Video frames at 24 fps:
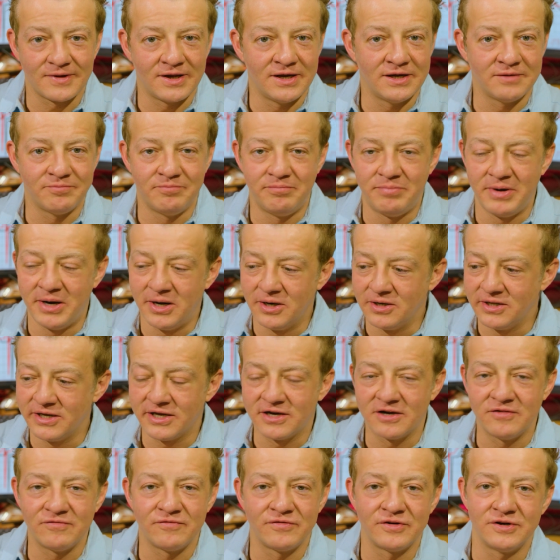It barely
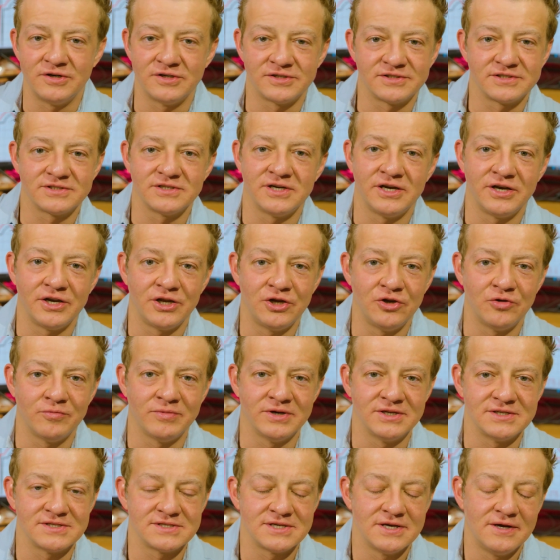converts in
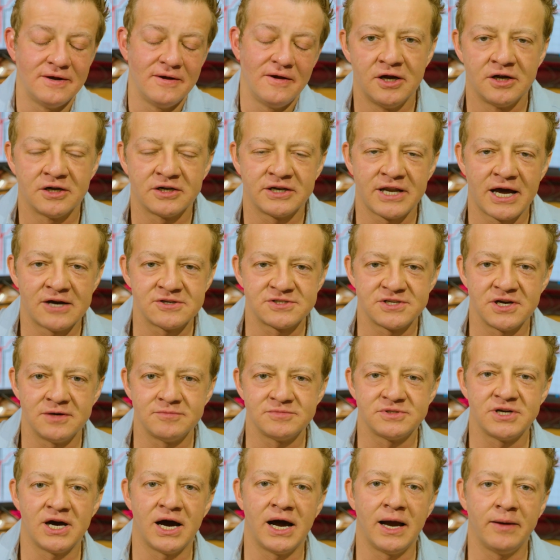humans. Now,
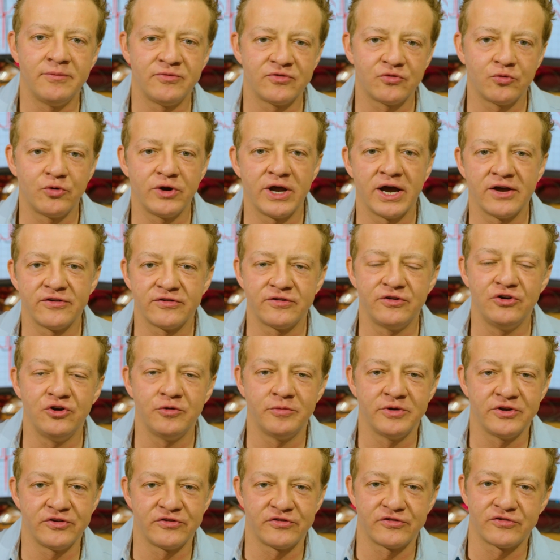sometimes we as
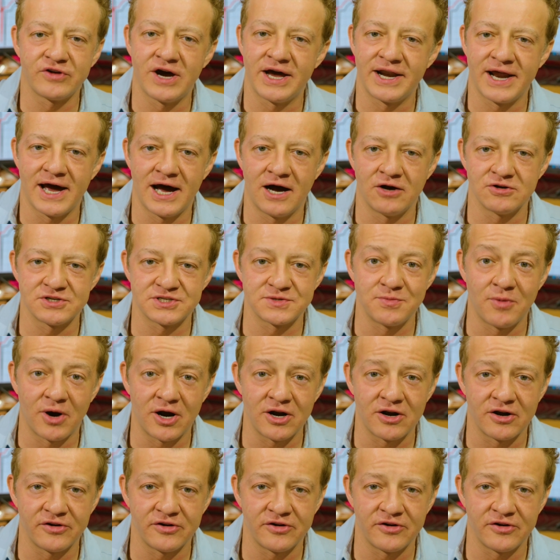humans try to outsmart